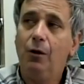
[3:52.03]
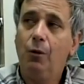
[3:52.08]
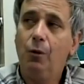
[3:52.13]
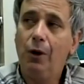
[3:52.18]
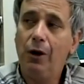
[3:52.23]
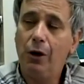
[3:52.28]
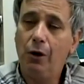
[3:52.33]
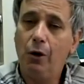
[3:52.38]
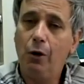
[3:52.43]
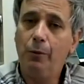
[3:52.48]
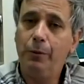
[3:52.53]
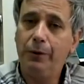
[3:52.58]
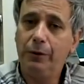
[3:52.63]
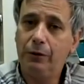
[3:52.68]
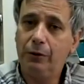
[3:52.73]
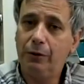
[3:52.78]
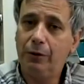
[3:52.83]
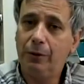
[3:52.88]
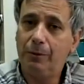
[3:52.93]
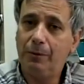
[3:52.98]
were
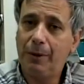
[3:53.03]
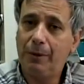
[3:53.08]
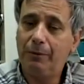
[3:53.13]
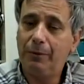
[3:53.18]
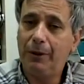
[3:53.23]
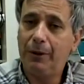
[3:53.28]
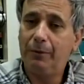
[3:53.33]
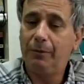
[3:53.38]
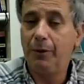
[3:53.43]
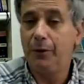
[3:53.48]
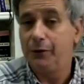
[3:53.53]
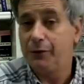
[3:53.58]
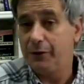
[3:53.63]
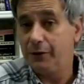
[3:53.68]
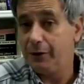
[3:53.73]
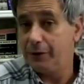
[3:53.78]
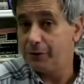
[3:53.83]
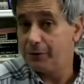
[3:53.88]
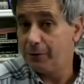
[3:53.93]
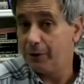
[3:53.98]
open to the public, both
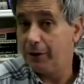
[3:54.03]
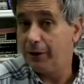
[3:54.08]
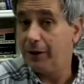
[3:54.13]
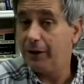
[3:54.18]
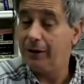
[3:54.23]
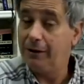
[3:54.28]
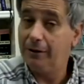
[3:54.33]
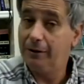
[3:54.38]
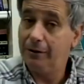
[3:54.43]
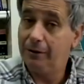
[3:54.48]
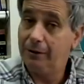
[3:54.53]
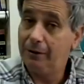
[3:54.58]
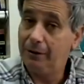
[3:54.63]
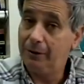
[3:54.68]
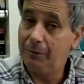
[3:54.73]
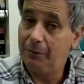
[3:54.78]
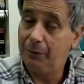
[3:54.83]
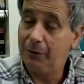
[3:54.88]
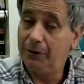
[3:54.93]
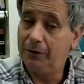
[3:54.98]
in Israel and
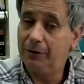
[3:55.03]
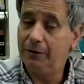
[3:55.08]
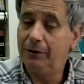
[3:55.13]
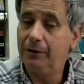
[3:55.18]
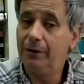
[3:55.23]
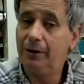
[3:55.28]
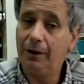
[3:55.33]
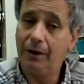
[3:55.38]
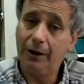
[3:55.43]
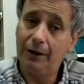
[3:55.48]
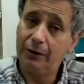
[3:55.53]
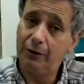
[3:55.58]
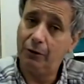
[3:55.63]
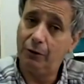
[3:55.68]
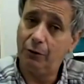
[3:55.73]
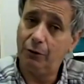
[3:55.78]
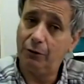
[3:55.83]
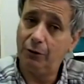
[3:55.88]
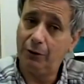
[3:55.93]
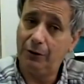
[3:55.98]
in Britain, and
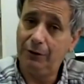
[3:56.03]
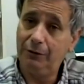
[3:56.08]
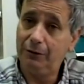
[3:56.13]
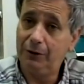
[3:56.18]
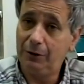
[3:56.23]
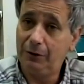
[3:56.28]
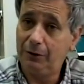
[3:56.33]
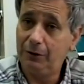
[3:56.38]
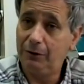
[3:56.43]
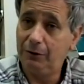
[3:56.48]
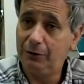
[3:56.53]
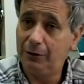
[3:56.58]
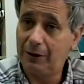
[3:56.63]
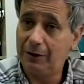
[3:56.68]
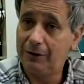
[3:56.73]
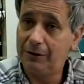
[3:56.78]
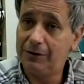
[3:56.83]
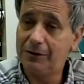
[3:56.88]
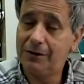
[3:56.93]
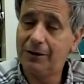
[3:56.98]
later on even in the
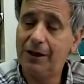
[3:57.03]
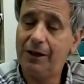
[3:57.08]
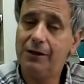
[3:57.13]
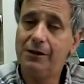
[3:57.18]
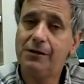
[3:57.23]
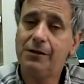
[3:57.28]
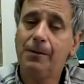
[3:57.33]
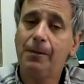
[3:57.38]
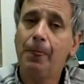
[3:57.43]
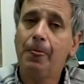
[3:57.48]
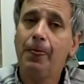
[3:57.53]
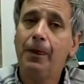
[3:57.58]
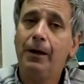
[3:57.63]
United States,